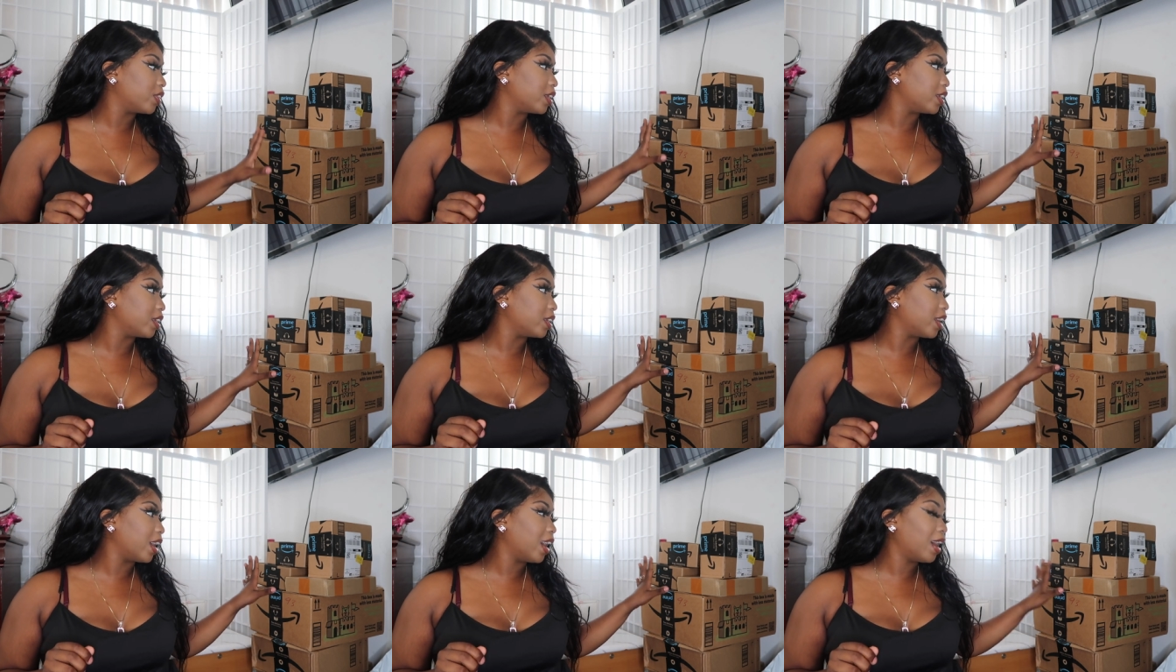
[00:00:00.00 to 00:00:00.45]

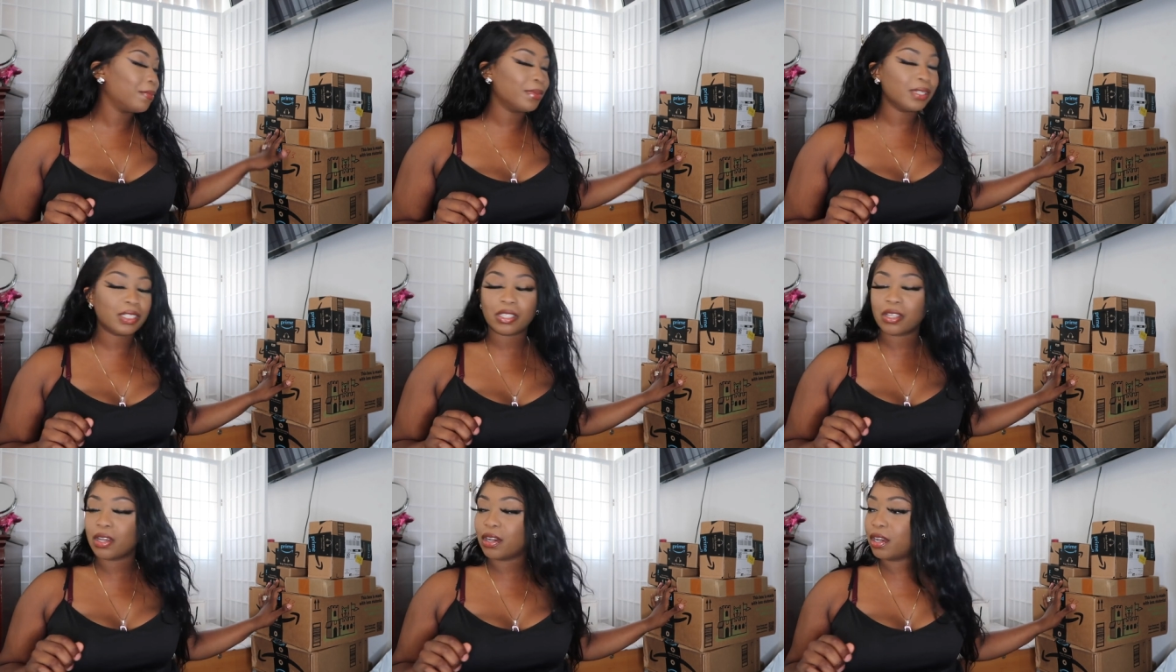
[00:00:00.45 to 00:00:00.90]
the
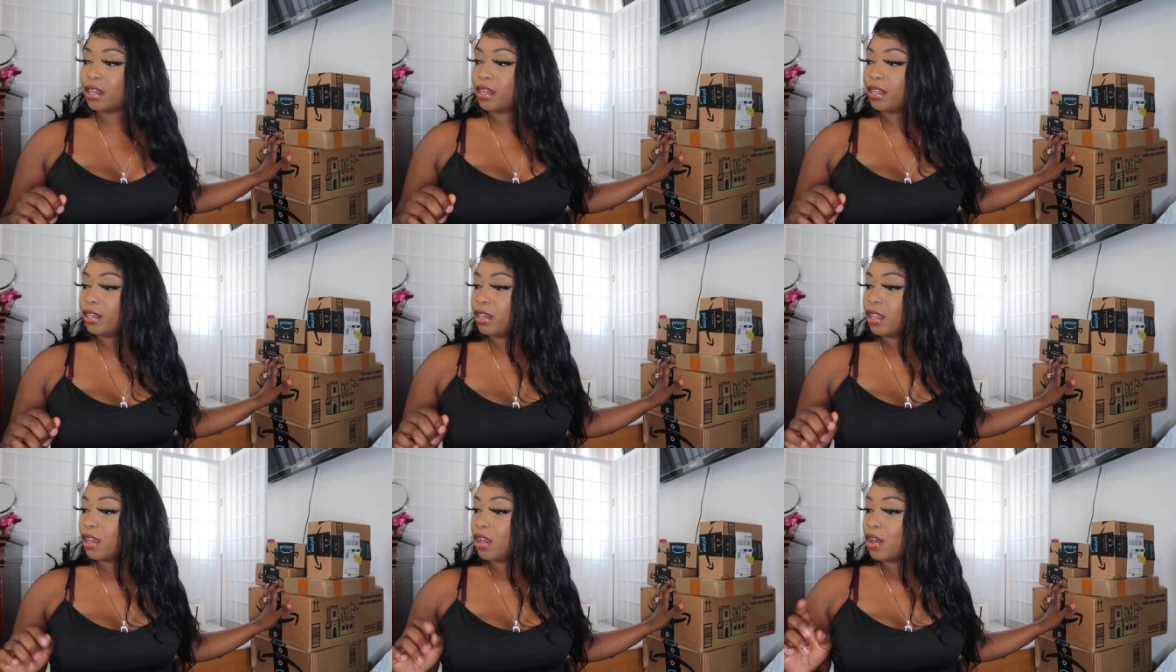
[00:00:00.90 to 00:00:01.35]

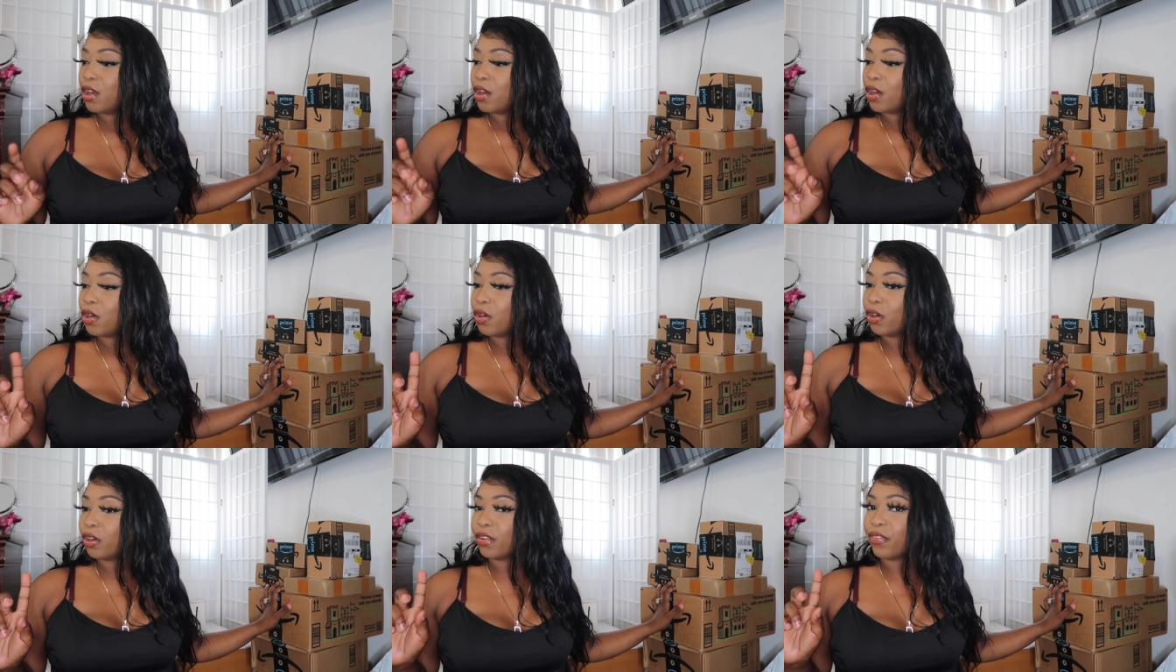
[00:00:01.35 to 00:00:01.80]
amazon
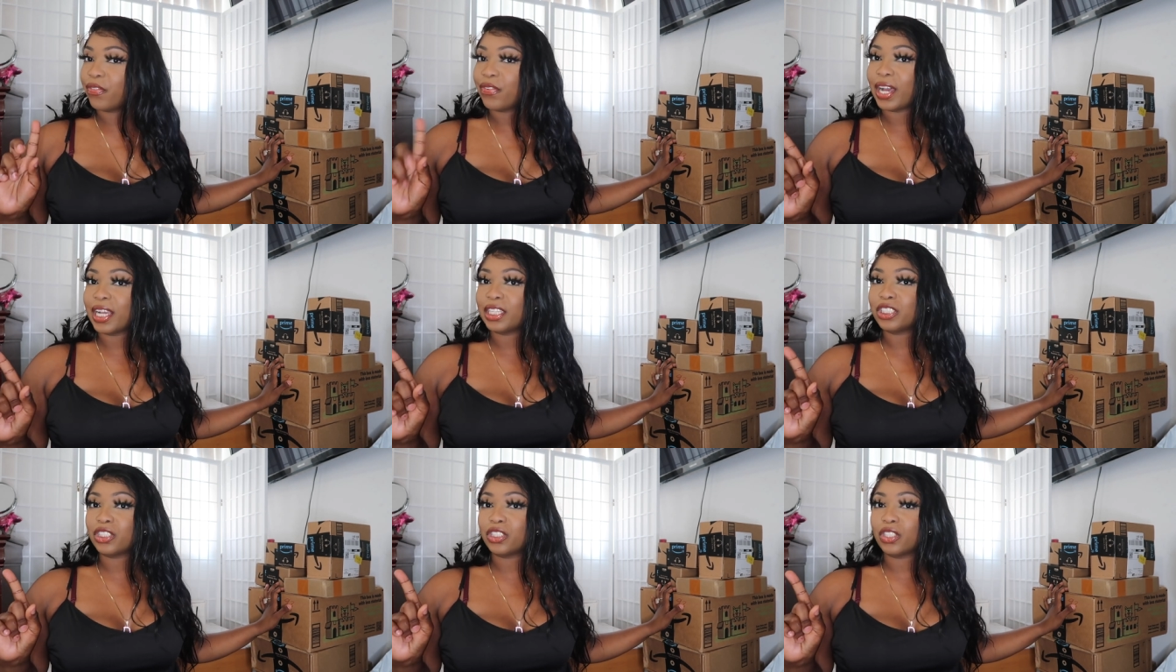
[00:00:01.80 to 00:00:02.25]
or the
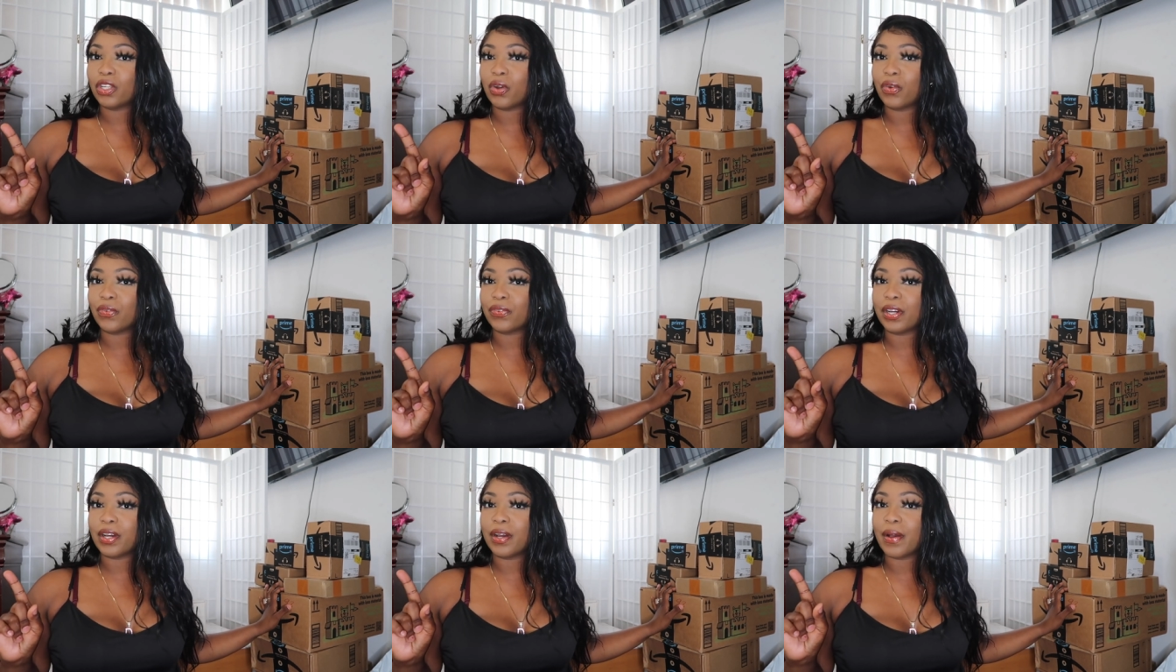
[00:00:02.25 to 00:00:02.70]
fashion
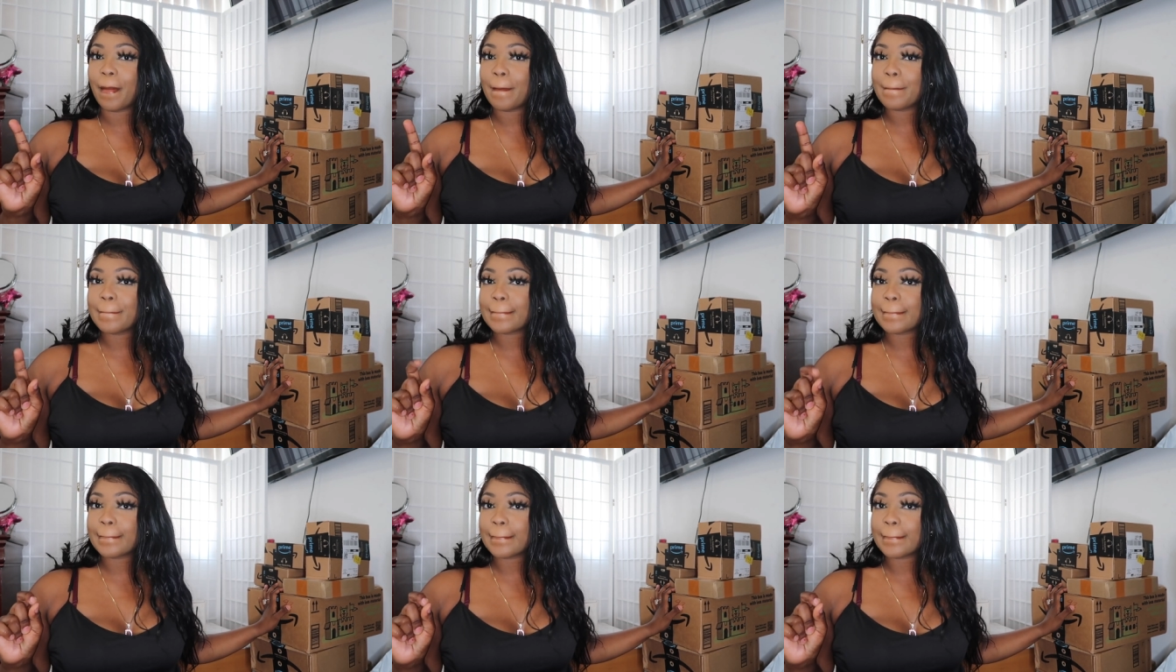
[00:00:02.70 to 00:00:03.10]
nova